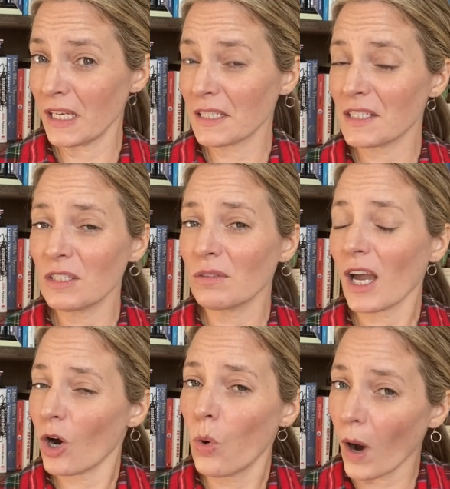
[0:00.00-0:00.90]
It's still not
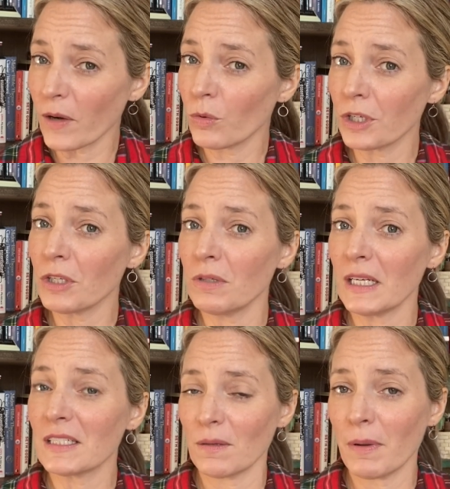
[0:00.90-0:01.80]
quite where you need
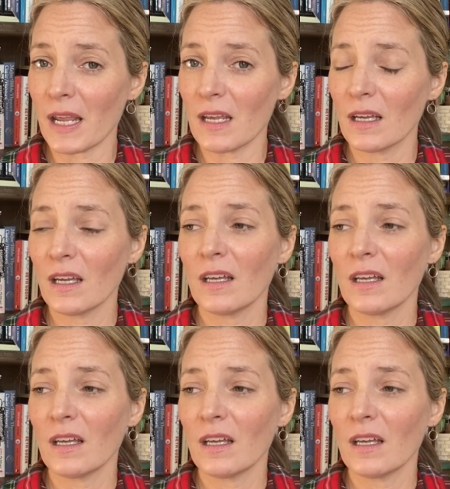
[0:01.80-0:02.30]
it to be.